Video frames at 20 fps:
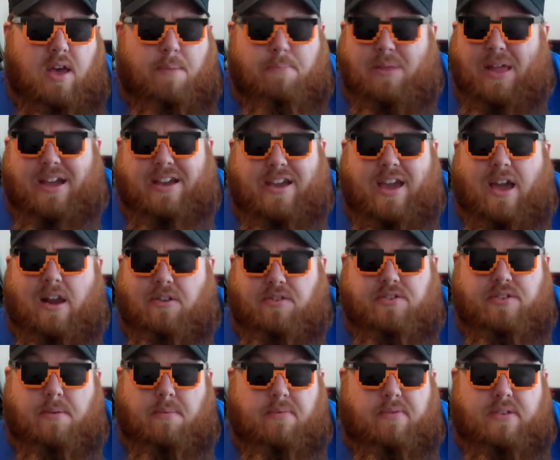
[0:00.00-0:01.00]
Blackadder
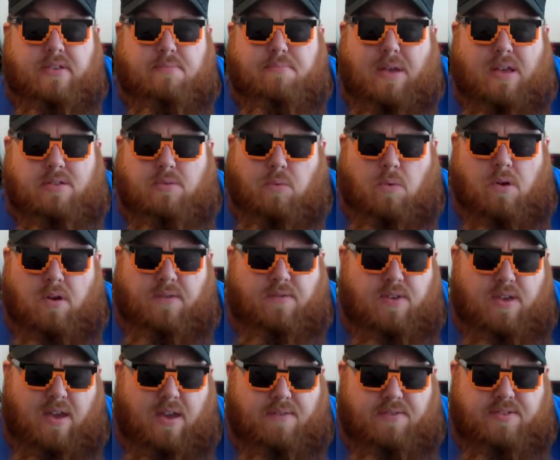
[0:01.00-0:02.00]
is some of his best work.
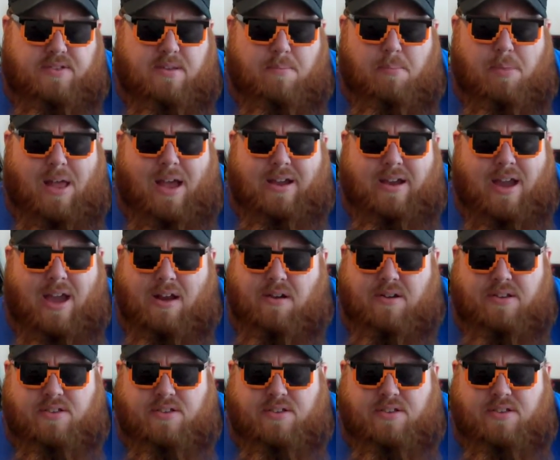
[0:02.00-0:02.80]
If you haven't seen Blackadder,